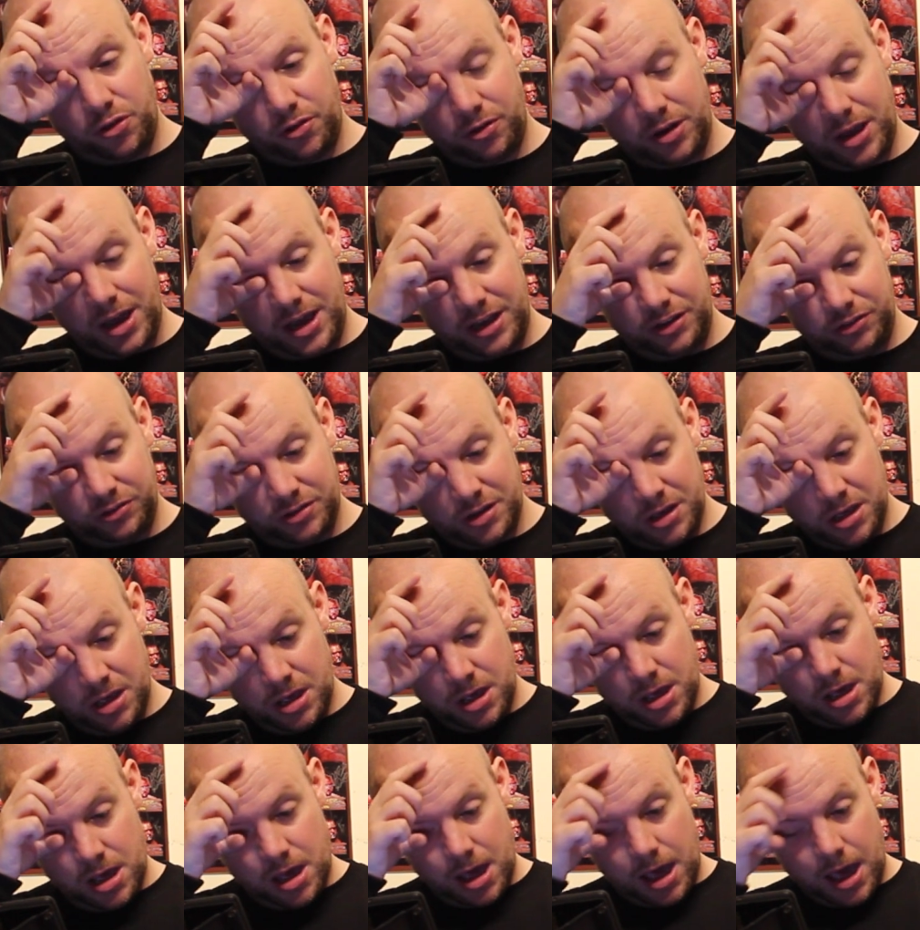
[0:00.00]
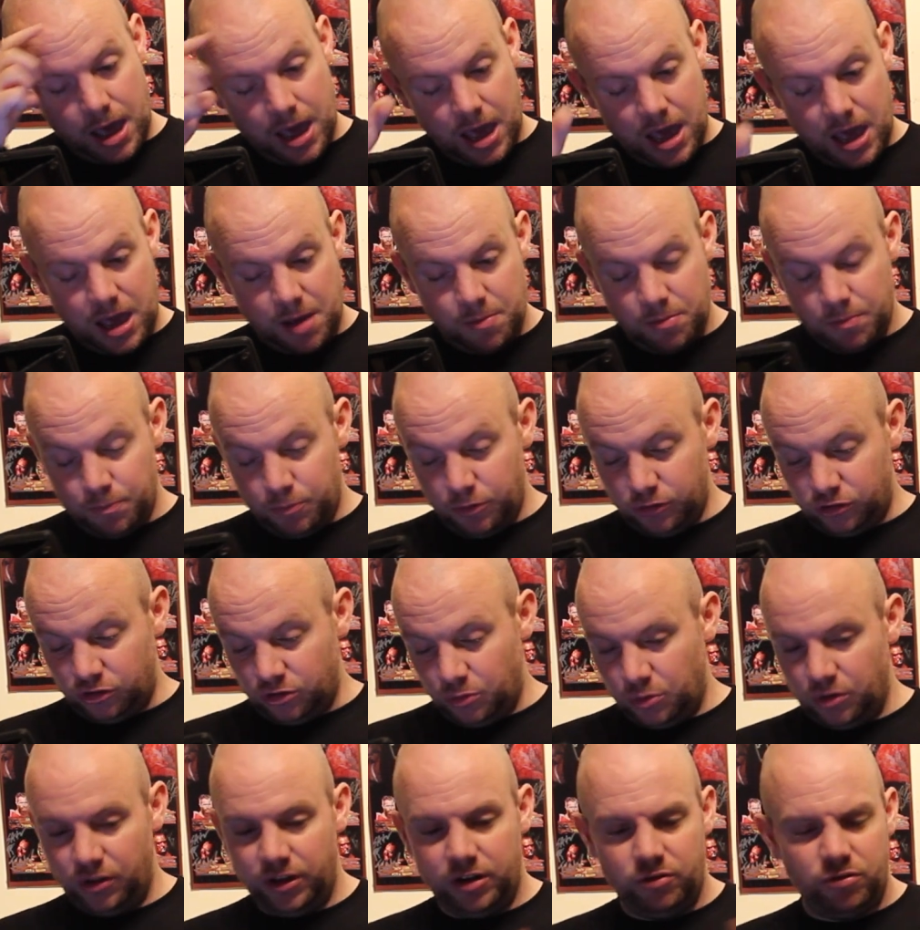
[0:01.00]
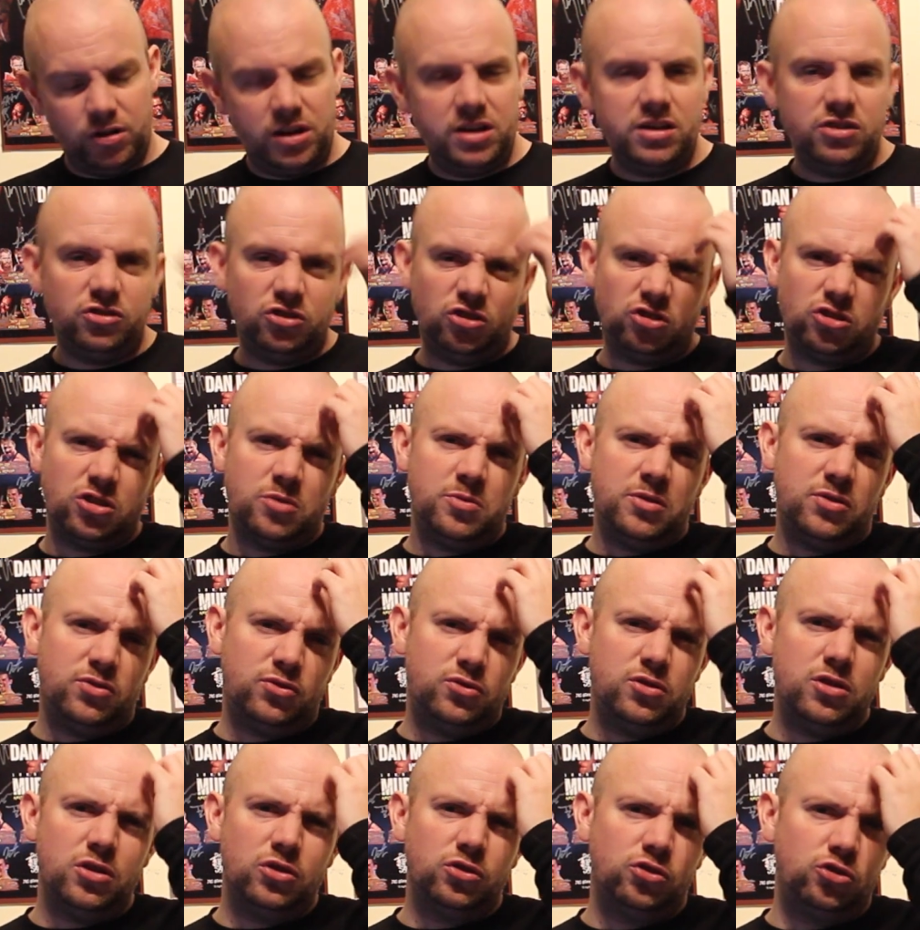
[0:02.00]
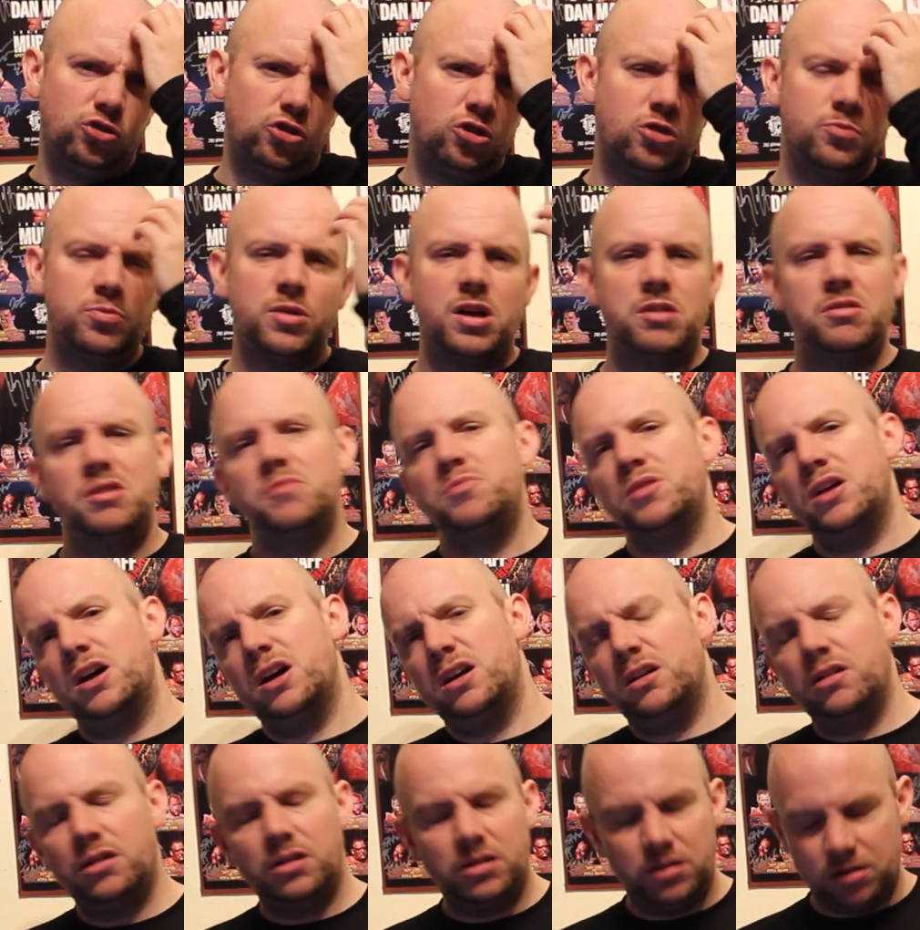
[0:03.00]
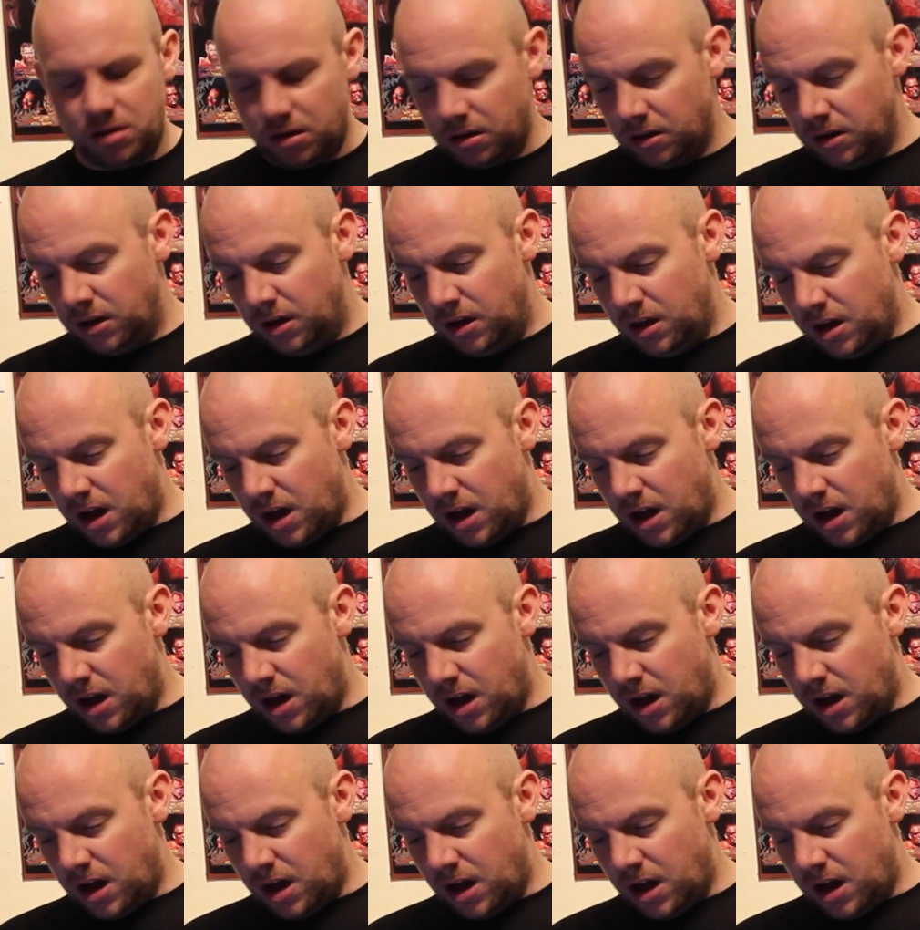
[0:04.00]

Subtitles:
other guys. Boosie were like, right, is this going to be 3-on-2? Blah blah blah.